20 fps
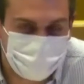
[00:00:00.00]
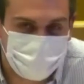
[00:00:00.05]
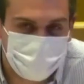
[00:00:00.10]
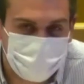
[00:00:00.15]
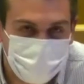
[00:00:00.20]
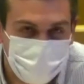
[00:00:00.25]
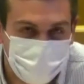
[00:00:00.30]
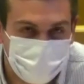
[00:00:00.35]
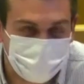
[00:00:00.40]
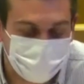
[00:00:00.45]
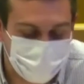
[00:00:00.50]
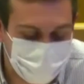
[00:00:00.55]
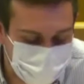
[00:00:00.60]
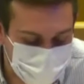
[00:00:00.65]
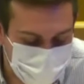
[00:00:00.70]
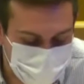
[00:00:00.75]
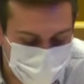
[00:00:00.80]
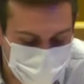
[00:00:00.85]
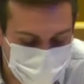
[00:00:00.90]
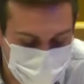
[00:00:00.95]
mention of
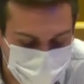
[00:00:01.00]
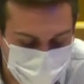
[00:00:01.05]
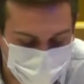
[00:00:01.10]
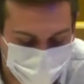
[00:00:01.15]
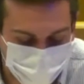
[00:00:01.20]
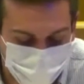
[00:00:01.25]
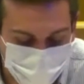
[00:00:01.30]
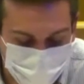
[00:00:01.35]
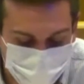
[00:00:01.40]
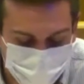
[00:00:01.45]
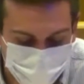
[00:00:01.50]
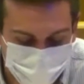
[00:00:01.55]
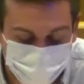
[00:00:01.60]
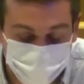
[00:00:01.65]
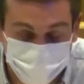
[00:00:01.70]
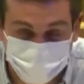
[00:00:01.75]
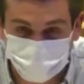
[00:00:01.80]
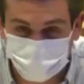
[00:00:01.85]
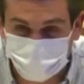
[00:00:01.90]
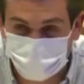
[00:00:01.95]
institutional
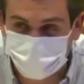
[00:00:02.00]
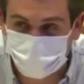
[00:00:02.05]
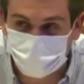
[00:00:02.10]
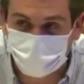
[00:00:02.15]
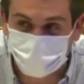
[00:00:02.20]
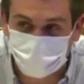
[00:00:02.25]
racism as a root